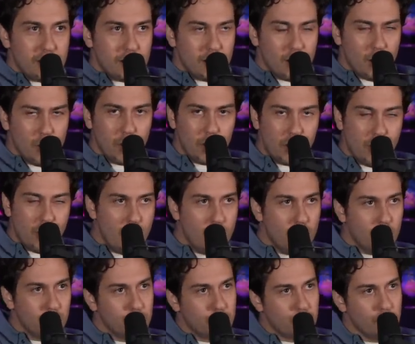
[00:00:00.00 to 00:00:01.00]
Here we
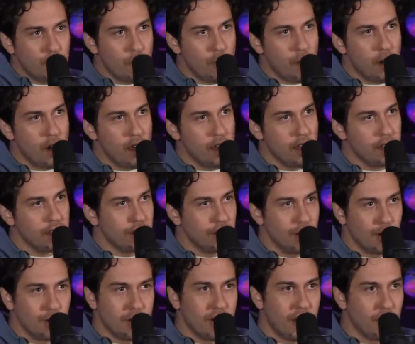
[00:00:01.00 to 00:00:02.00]
go. So, uh, you
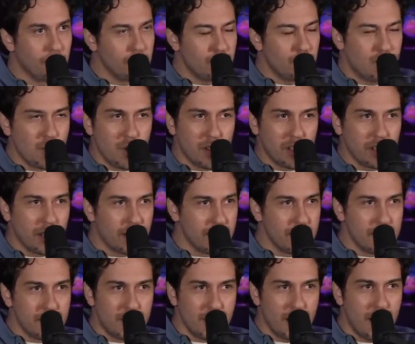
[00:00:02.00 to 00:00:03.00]
know, I was doing like
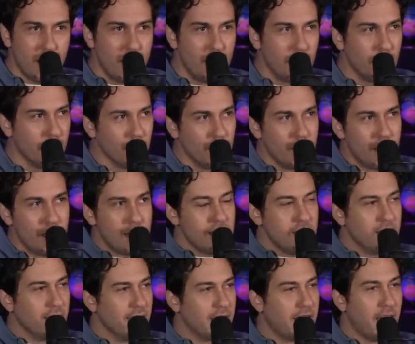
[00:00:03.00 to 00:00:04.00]
an entire,
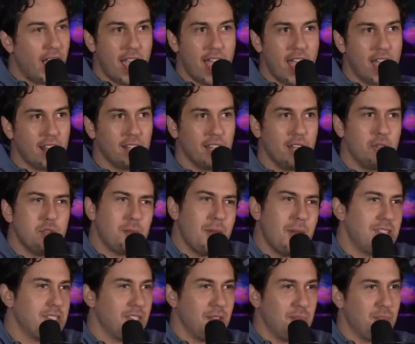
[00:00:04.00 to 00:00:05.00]
like I had, it was
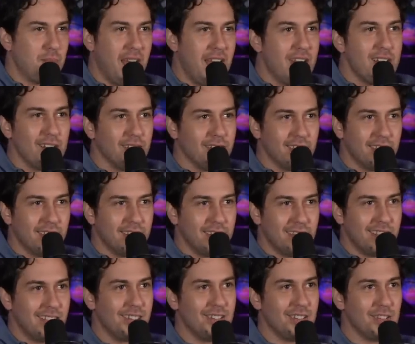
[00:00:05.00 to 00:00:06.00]
basically Bale
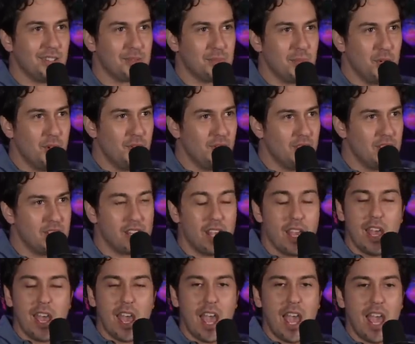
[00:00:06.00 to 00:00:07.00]
in, in those movies
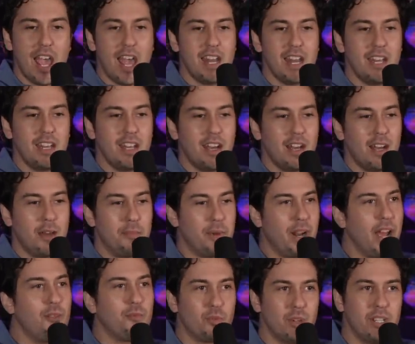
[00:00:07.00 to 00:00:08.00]
and uh,
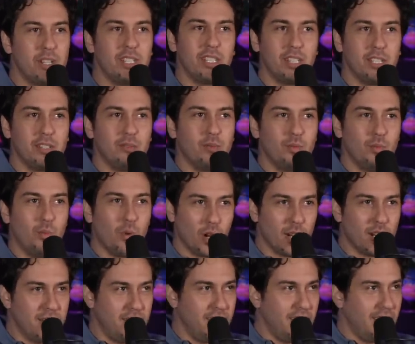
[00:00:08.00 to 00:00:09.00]
but I really
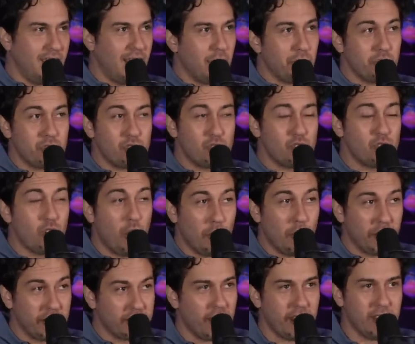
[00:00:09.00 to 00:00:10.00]
worked it, and I was
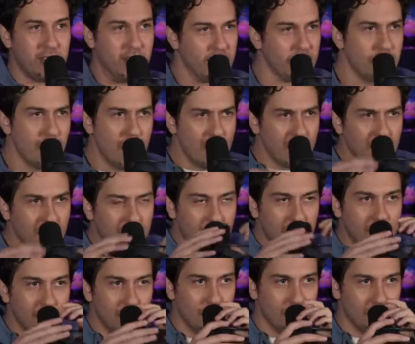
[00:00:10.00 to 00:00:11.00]
so excited, and I
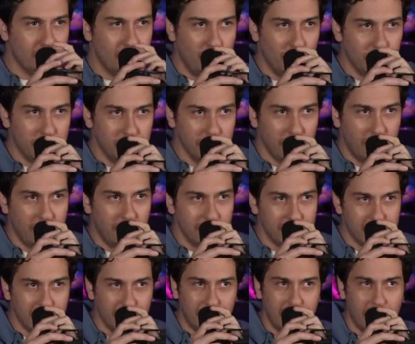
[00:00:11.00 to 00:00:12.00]
kind of learned all the
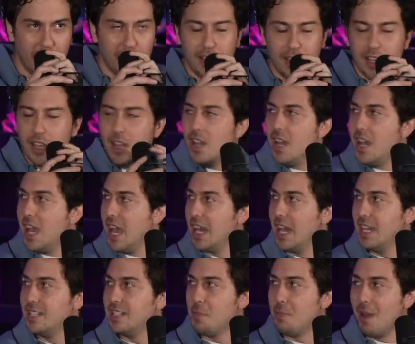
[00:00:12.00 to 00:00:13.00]
lines like that.
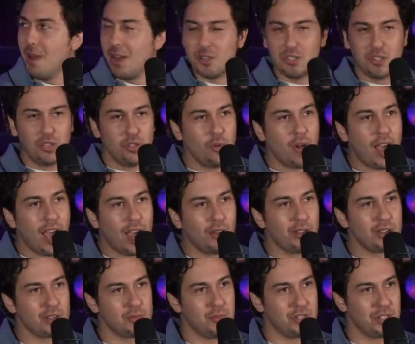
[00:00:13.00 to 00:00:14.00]
And I did about two
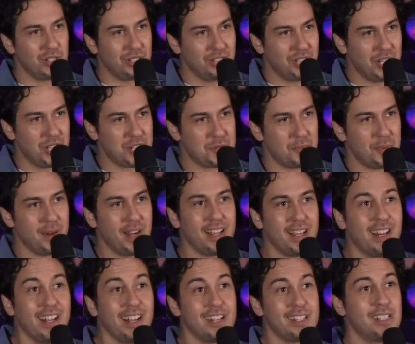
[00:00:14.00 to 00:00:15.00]
hours. we took a lunch break,
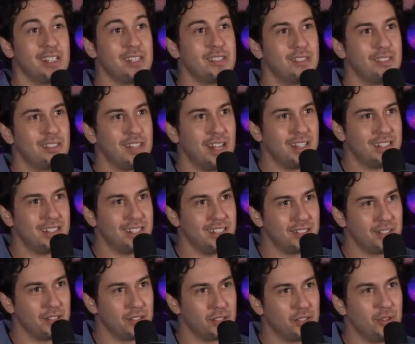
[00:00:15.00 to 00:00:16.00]
and I guess they sent it
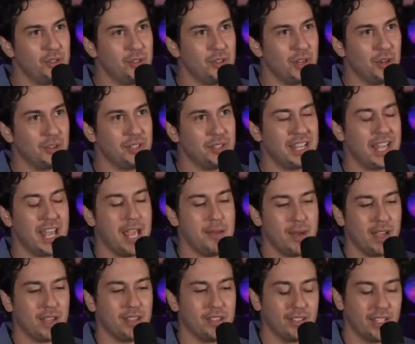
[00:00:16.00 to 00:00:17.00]
to the studio, and they came
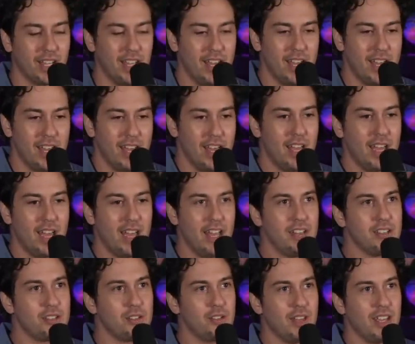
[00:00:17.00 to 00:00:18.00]
back and they're like,
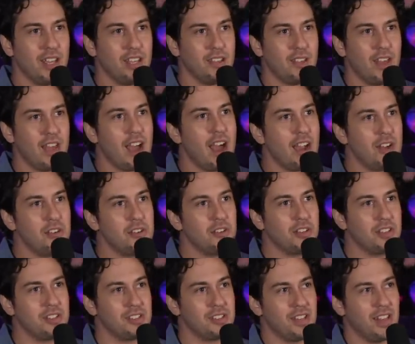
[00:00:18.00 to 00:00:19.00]
"Hey, so they they hired
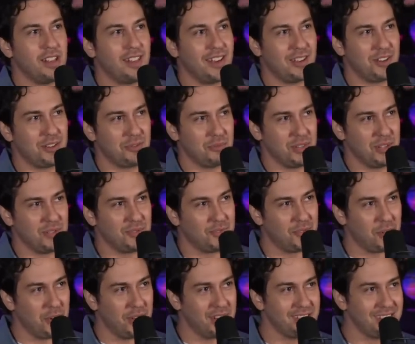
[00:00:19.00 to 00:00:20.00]
you because they like your real
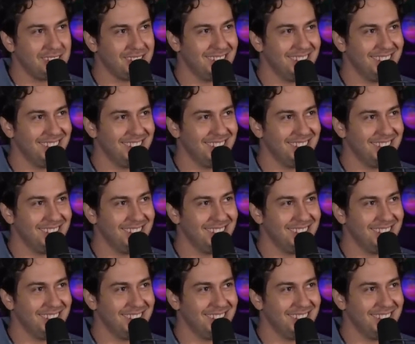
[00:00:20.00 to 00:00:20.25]
voice."